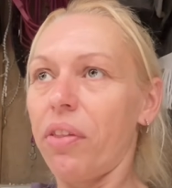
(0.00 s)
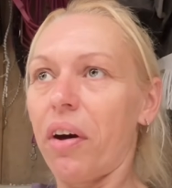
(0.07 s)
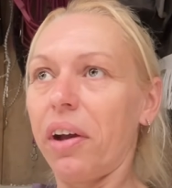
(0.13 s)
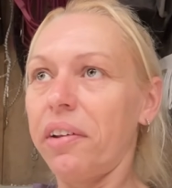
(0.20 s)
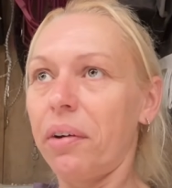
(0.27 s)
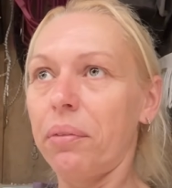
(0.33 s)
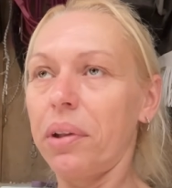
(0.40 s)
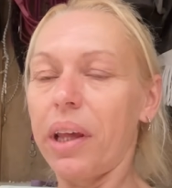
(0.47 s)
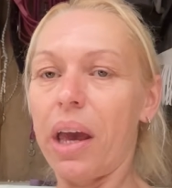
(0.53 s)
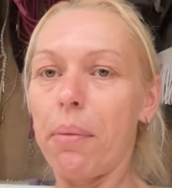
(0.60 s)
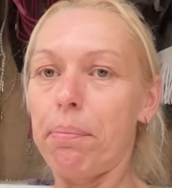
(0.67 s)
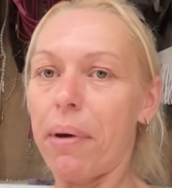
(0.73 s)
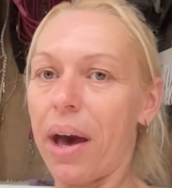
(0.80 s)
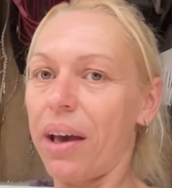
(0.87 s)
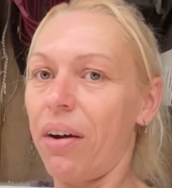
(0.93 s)
that I don't want to get
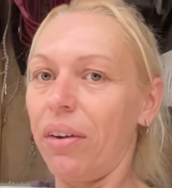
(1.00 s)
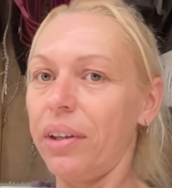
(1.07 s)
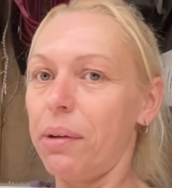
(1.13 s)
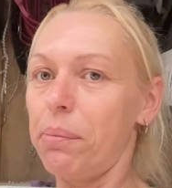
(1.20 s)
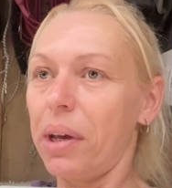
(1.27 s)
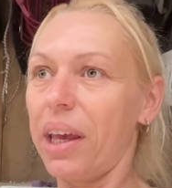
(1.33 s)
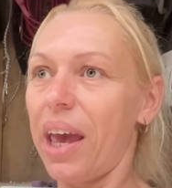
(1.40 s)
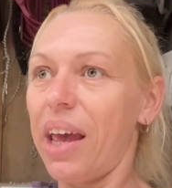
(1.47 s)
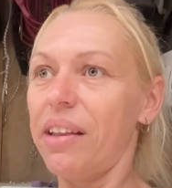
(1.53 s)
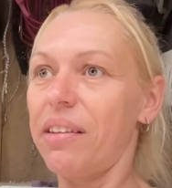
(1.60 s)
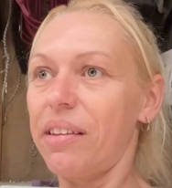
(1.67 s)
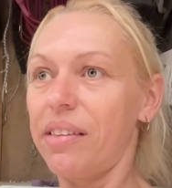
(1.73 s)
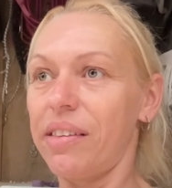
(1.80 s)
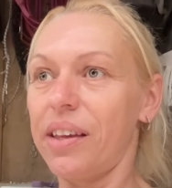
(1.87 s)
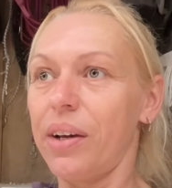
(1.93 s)
back on him again
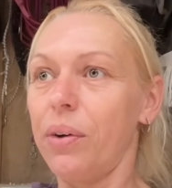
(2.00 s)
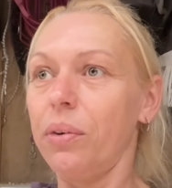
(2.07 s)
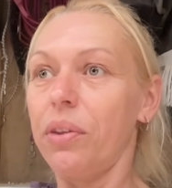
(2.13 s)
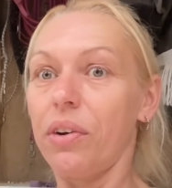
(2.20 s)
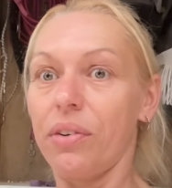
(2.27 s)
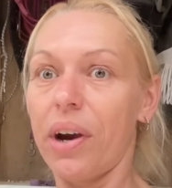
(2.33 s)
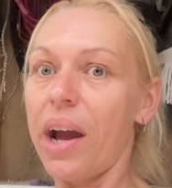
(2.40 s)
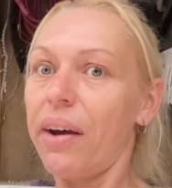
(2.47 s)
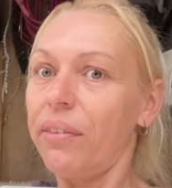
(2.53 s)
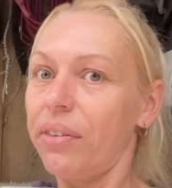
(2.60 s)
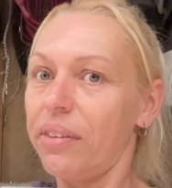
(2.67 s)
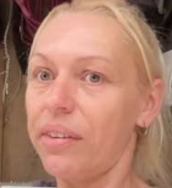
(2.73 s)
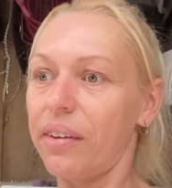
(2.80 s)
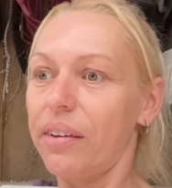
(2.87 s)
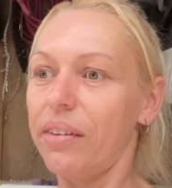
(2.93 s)
until the
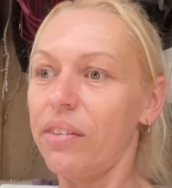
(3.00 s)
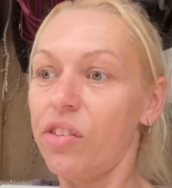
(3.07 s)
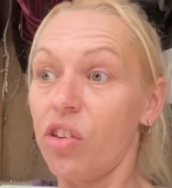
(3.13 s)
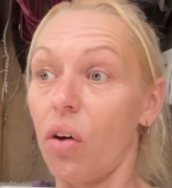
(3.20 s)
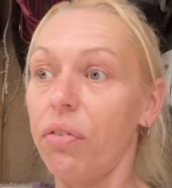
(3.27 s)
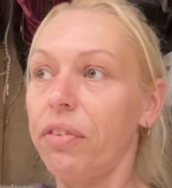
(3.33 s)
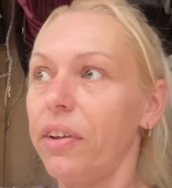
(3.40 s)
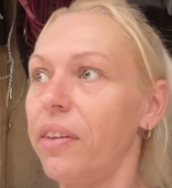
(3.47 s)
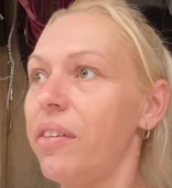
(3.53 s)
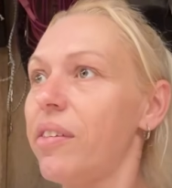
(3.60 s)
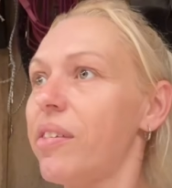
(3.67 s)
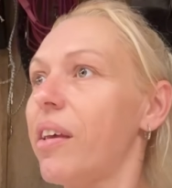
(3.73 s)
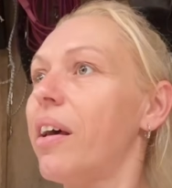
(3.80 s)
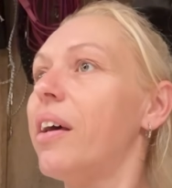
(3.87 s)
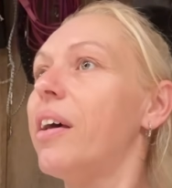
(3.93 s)
ground softens.